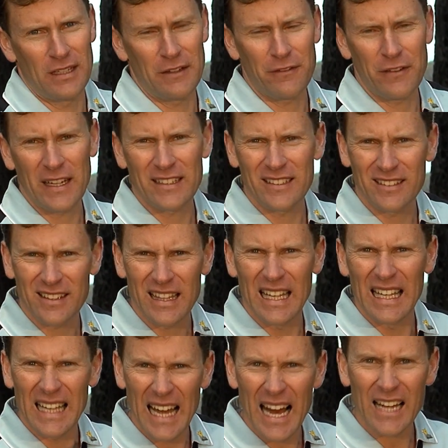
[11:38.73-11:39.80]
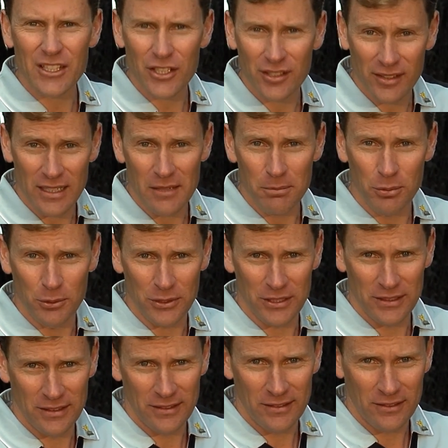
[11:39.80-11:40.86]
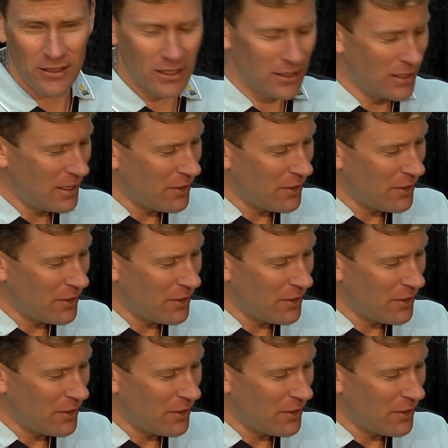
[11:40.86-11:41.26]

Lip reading: In fact, it's the largest input, right?